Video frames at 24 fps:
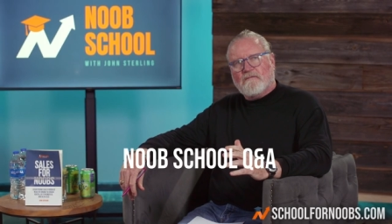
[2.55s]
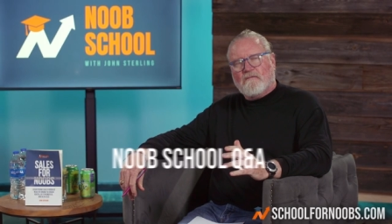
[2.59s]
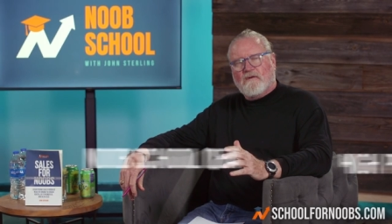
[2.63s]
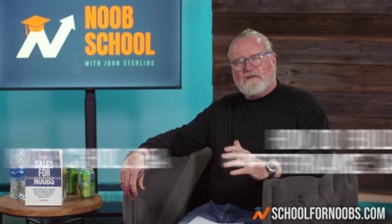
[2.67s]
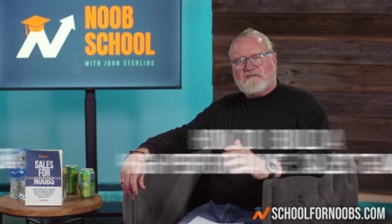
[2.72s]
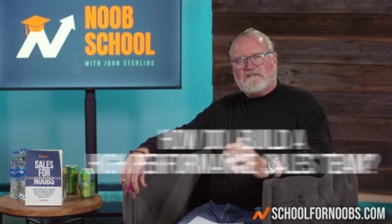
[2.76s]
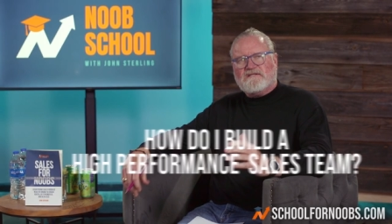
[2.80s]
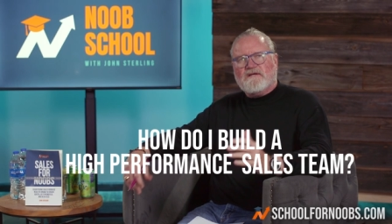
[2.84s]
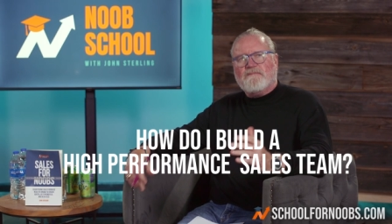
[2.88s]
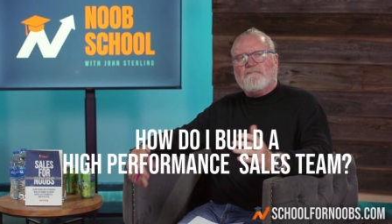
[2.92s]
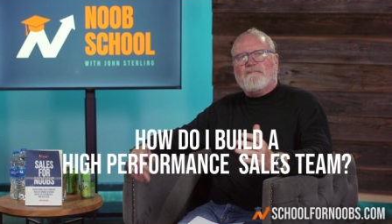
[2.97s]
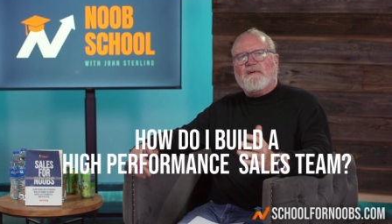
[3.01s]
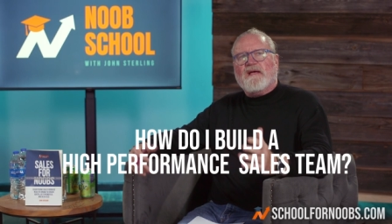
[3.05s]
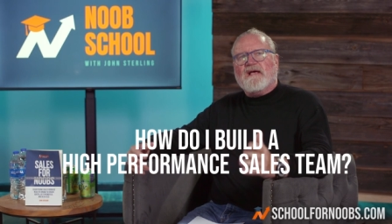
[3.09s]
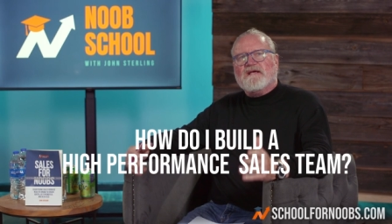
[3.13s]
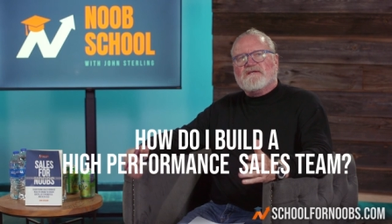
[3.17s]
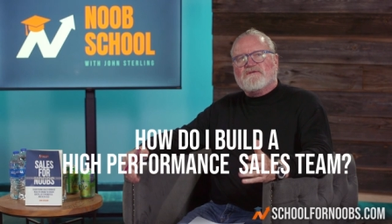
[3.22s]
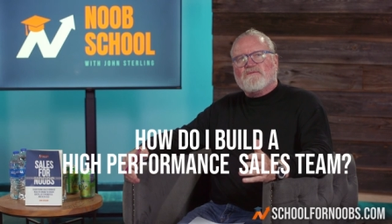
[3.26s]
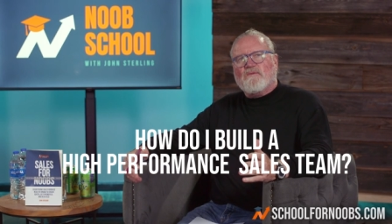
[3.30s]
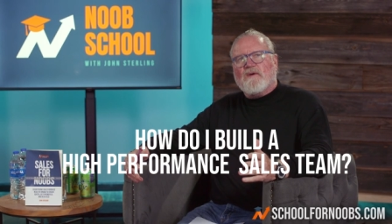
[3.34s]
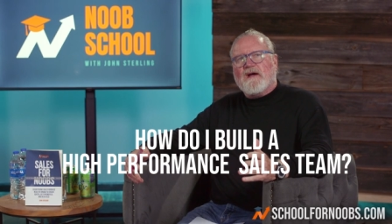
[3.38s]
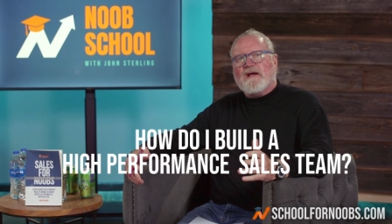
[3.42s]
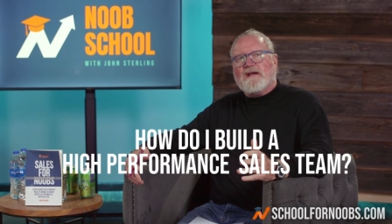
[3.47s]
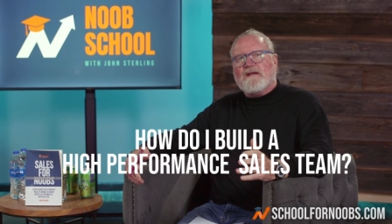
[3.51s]
what's the
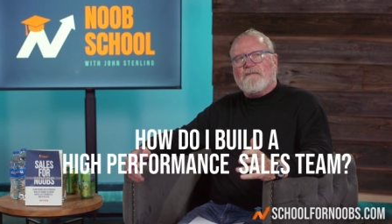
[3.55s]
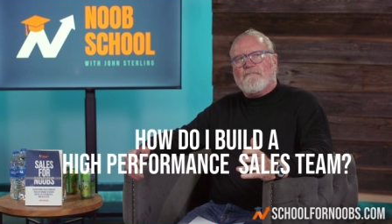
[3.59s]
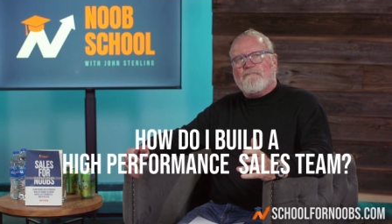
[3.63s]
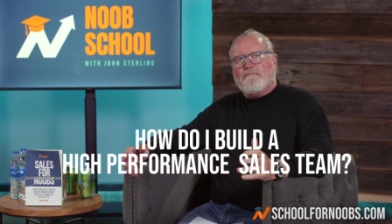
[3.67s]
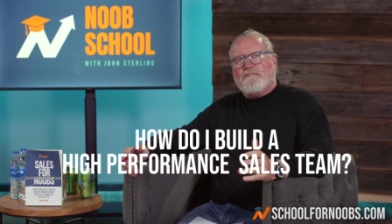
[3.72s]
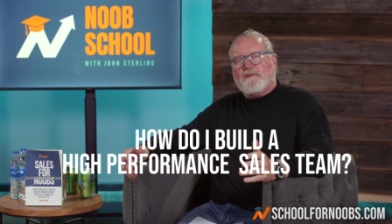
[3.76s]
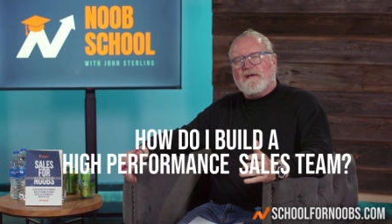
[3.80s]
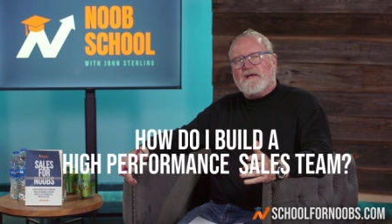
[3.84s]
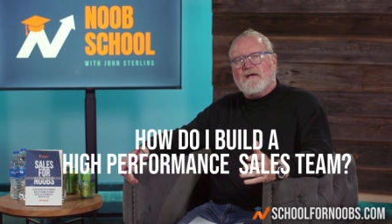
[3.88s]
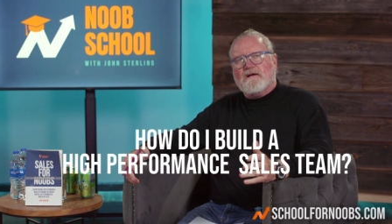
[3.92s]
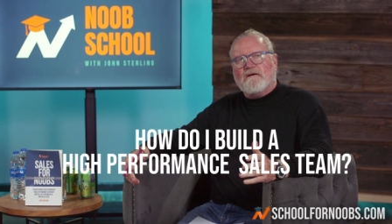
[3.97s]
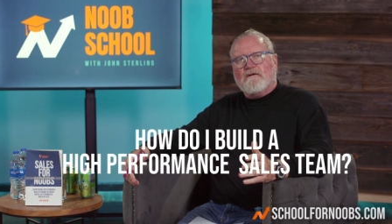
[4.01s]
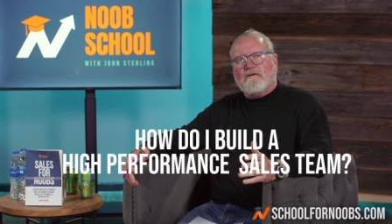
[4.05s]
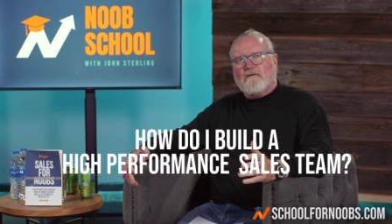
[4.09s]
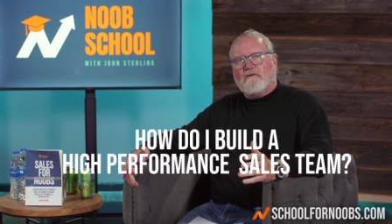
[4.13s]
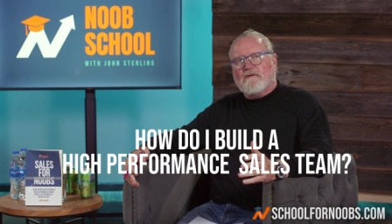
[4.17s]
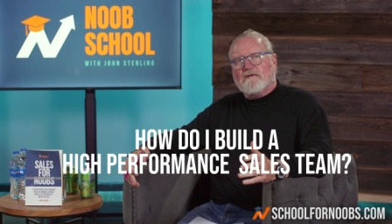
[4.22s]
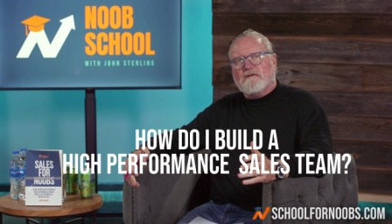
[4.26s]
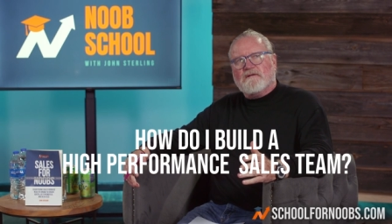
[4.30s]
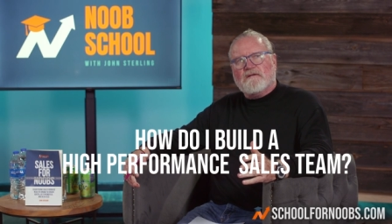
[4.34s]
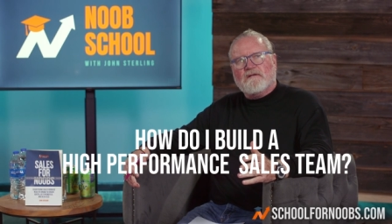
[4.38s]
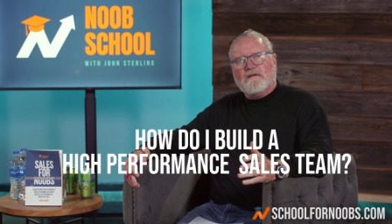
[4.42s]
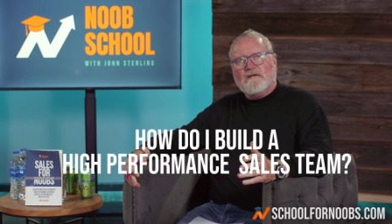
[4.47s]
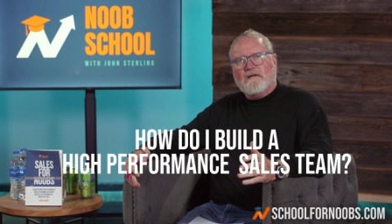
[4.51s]
best way to
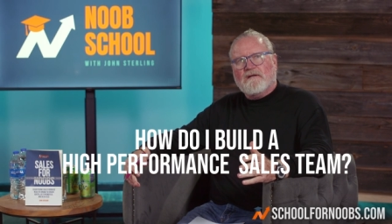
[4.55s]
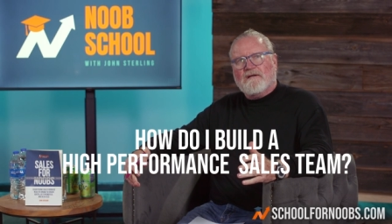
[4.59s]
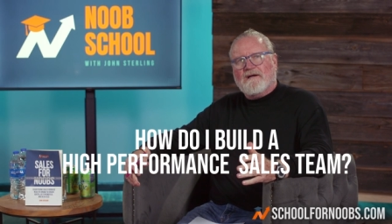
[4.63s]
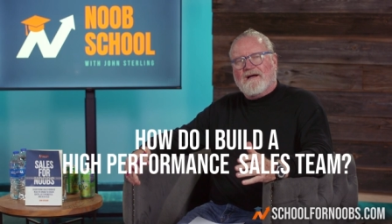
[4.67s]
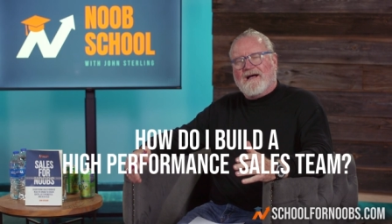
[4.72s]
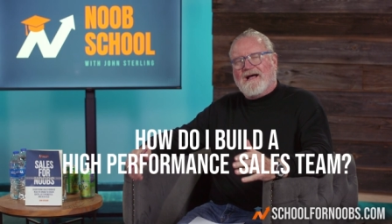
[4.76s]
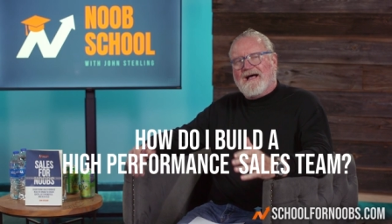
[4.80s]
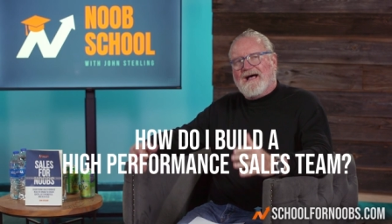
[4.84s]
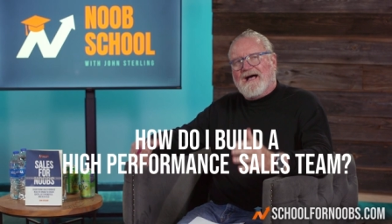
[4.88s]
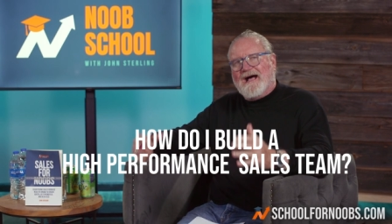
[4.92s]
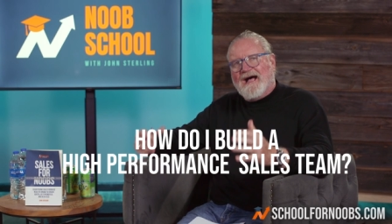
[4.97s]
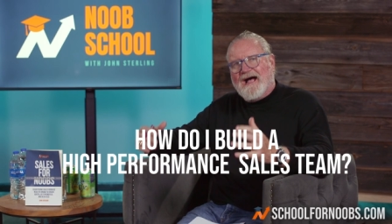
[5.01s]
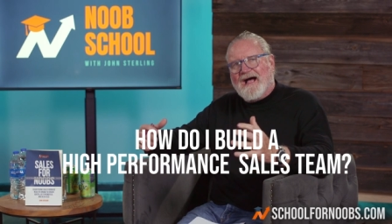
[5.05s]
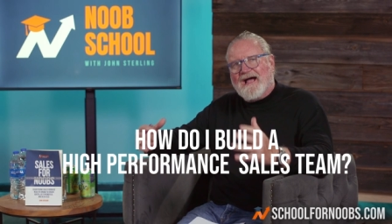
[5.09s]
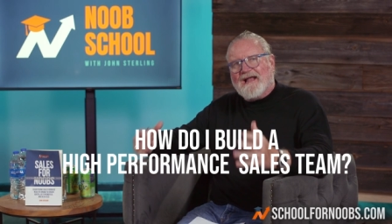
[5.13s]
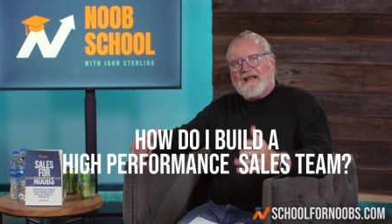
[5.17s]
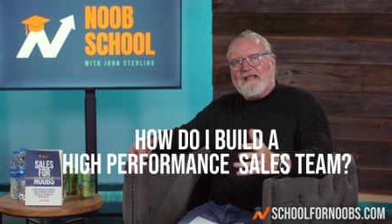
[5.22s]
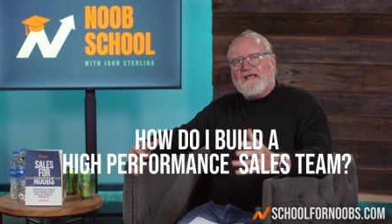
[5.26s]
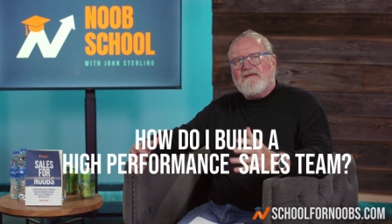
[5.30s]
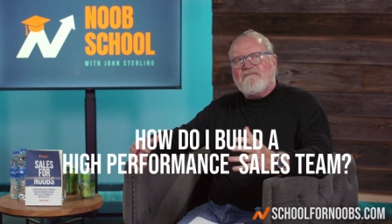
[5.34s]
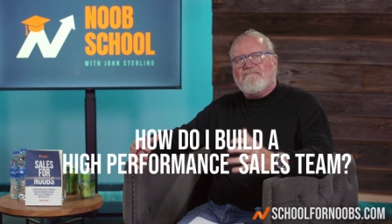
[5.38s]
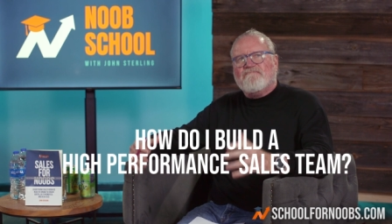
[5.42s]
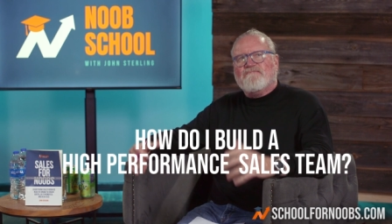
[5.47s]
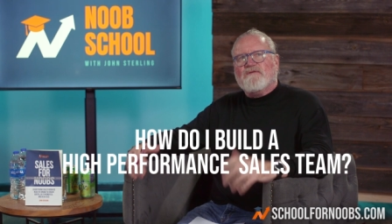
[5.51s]
build a
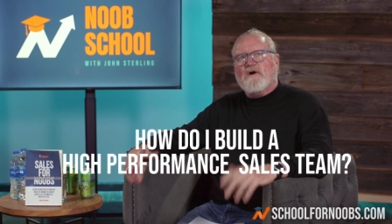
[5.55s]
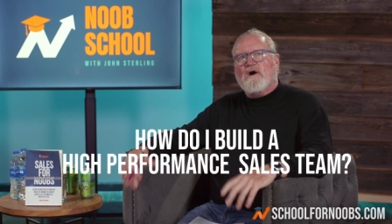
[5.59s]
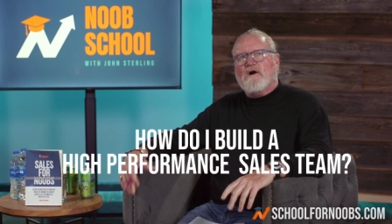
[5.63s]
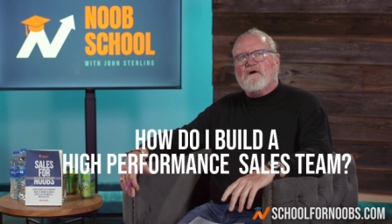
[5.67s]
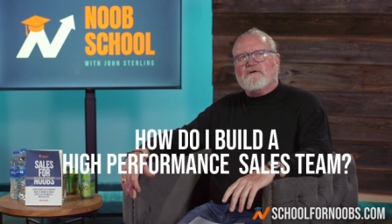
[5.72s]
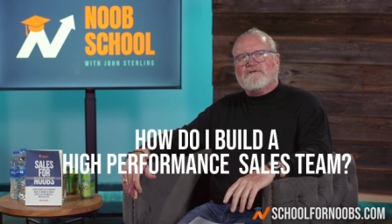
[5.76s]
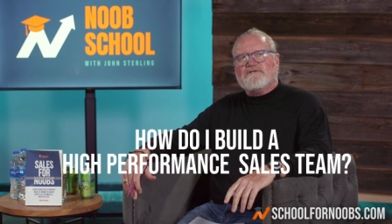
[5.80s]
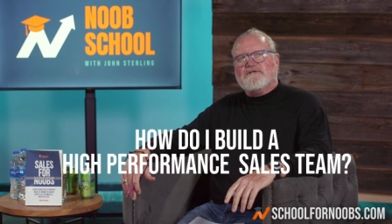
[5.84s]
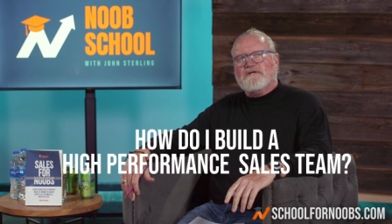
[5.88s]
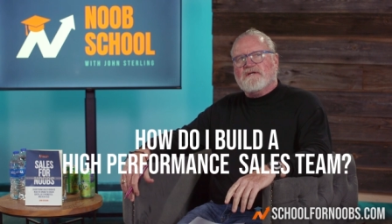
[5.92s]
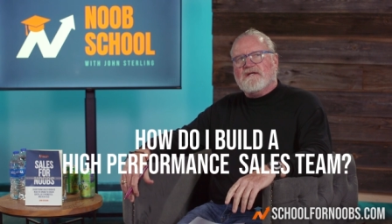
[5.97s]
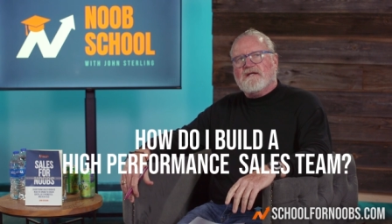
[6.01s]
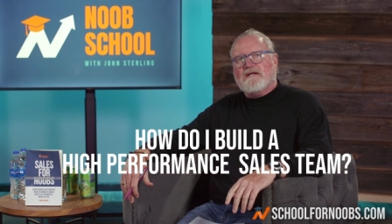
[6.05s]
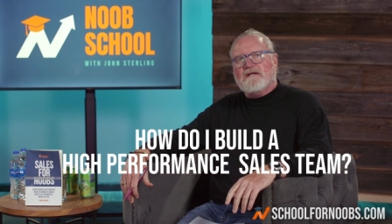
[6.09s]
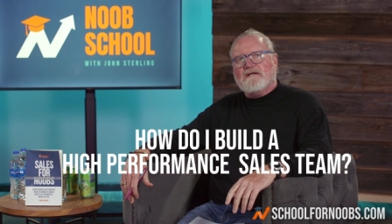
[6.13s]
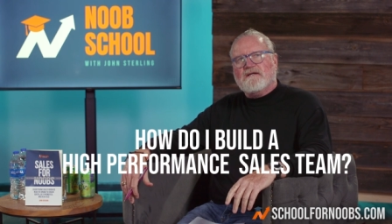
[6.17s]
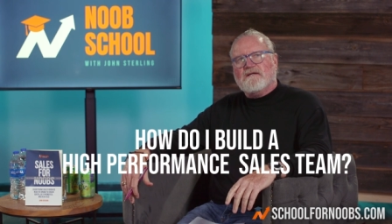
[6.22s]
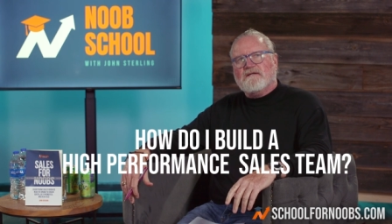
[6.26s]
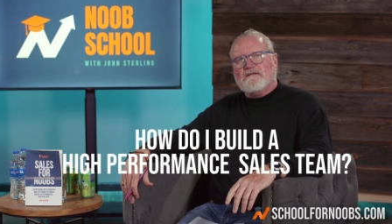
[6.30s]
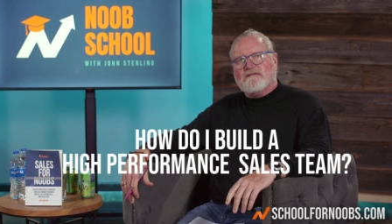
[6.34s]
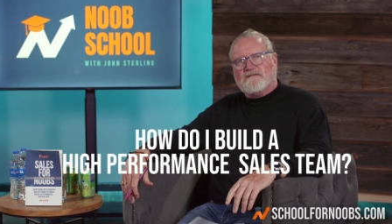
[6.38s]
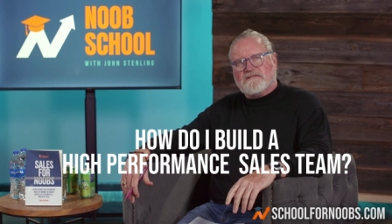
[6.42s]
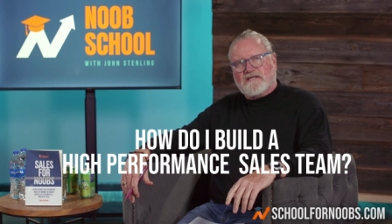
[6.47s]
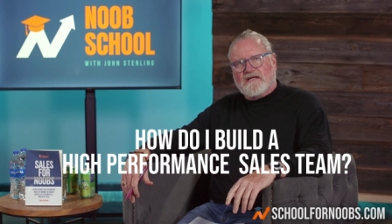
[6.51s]
highly
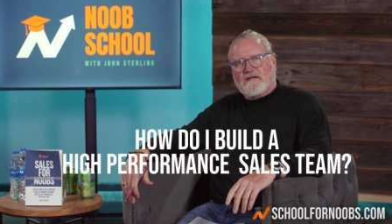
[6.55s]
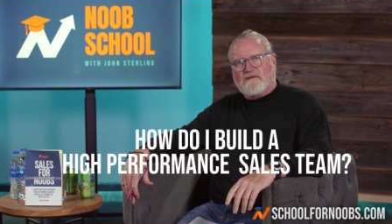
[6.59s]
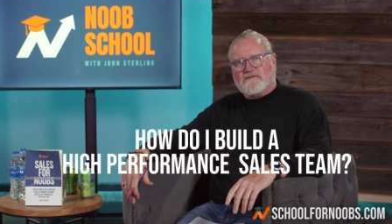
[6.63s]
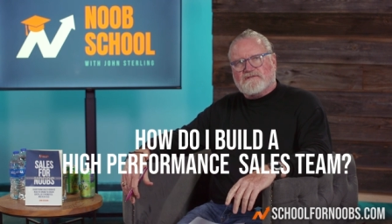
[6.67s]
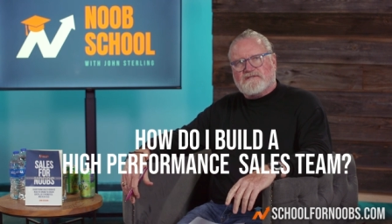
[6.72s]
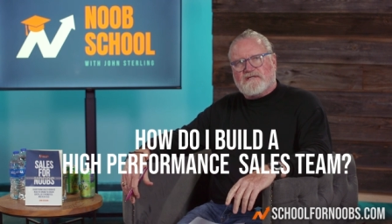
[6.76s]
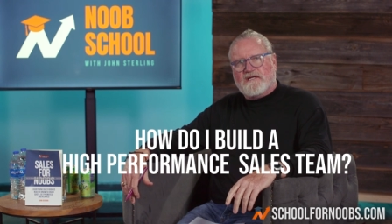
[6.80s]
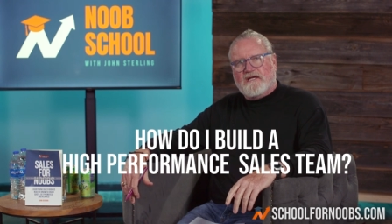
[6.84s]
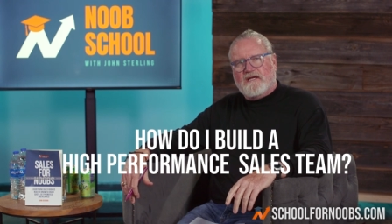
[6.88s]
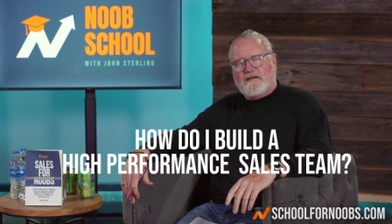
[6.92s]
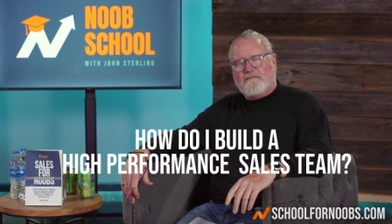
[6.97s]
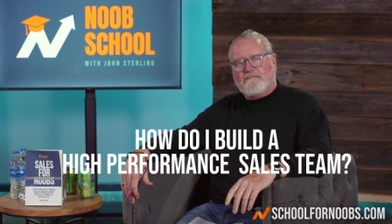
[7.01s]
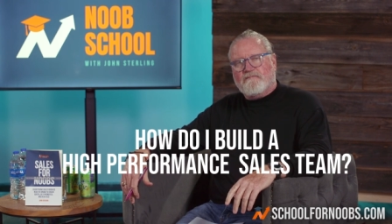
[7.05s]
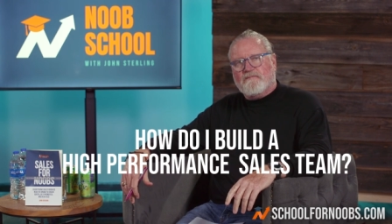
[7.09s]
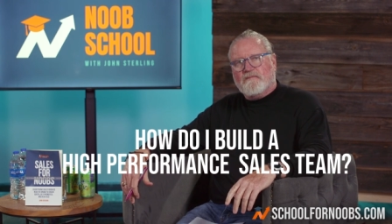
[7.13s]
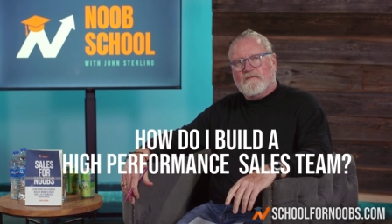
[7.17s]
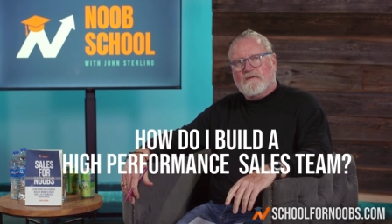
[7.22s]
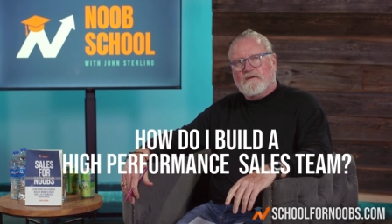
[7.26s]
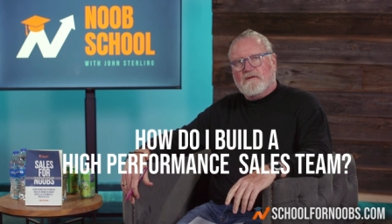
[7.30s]
functioning sales team?